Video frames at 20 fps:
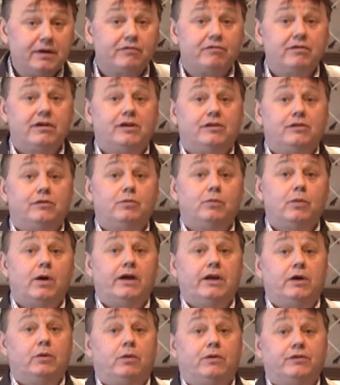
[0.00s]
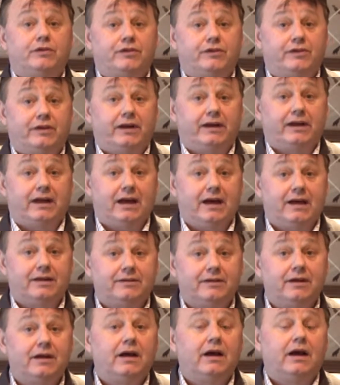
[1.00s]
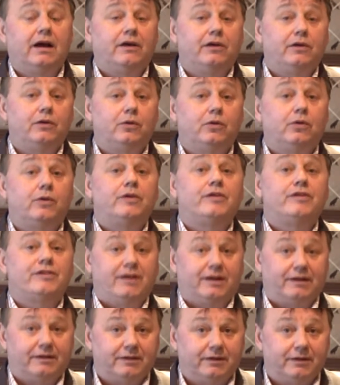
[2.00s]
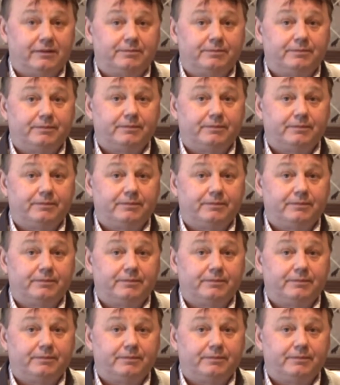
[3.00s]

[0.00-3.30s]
a reason why you want to see a cat at your centre.